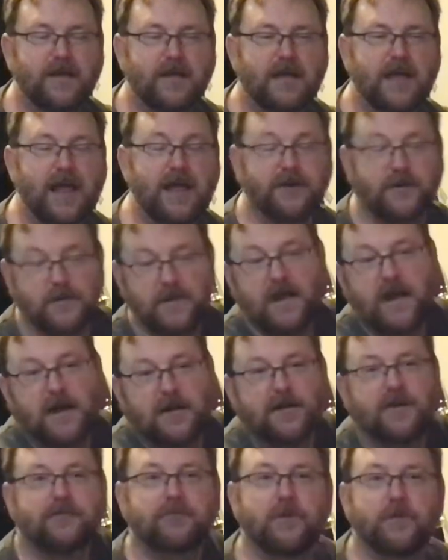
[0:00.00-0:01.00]
and to be
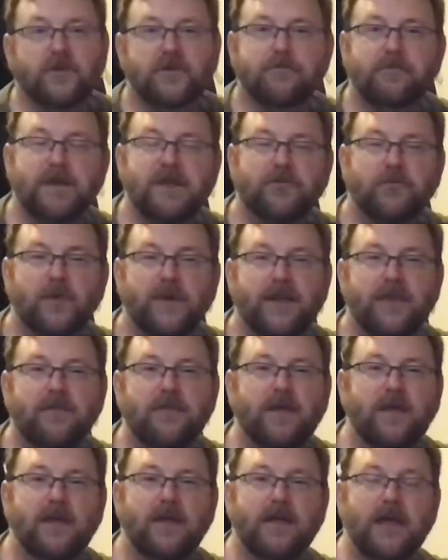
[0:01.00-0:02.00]
honest, it was between
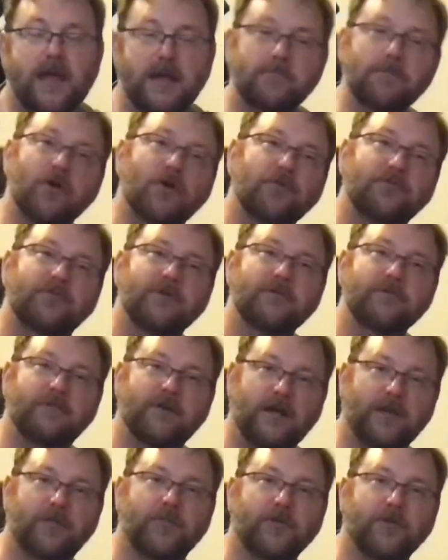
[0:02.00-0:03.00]
the InMotion
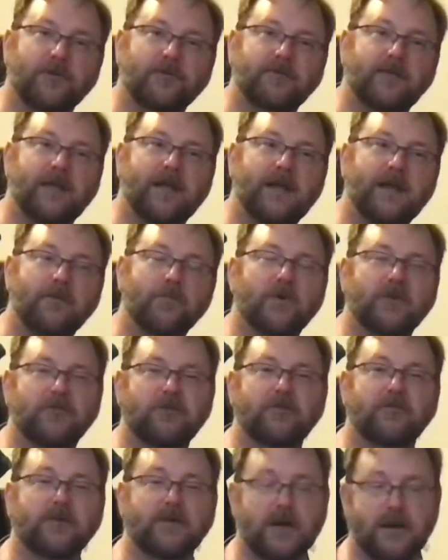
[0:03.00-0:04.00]
V13, which
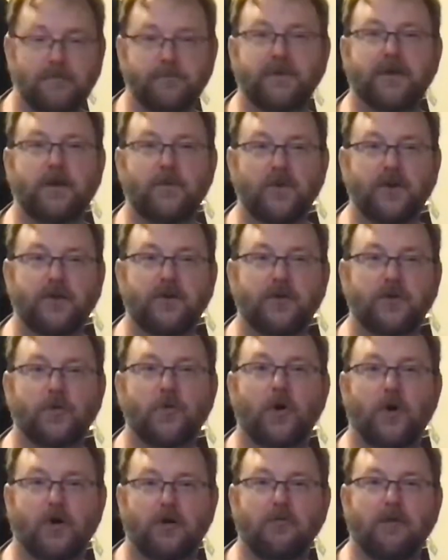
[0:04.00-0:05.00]
is a company we
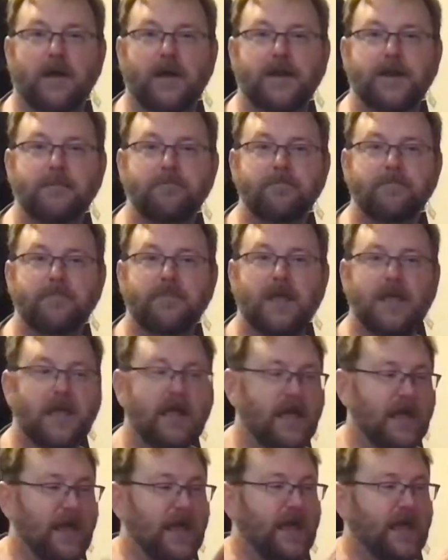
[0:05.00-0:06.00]
knew already,
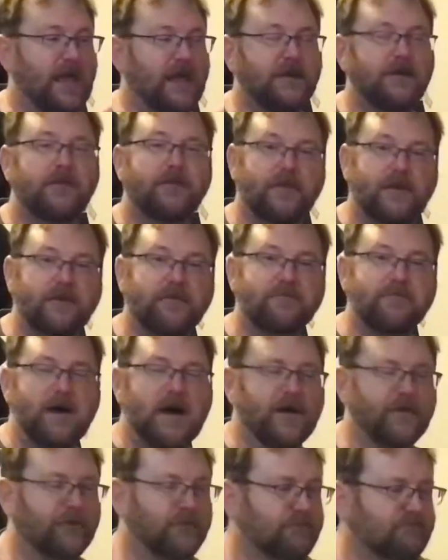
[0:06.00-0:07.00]
and this
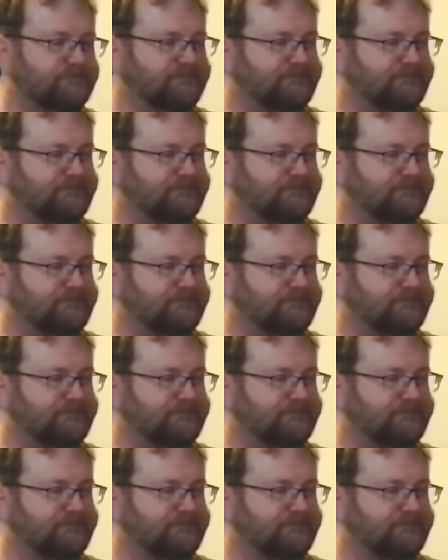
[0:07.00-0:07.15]
model.